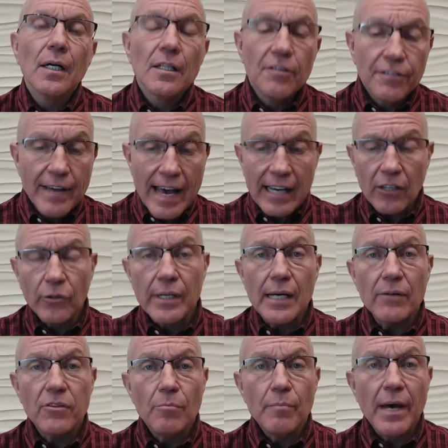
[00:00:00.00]
The faculty
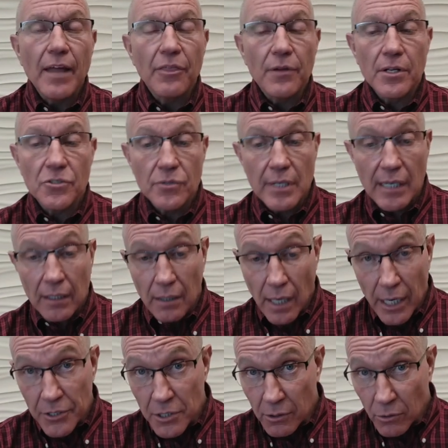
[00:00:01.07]
of the Methodist
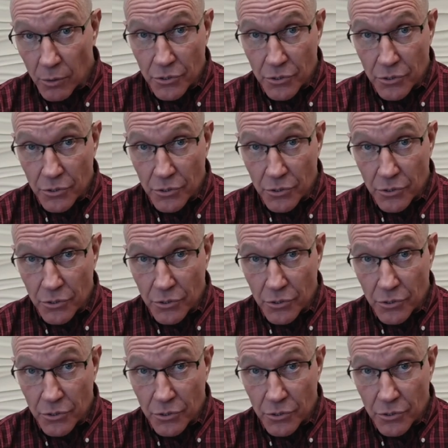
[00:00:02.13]
Theological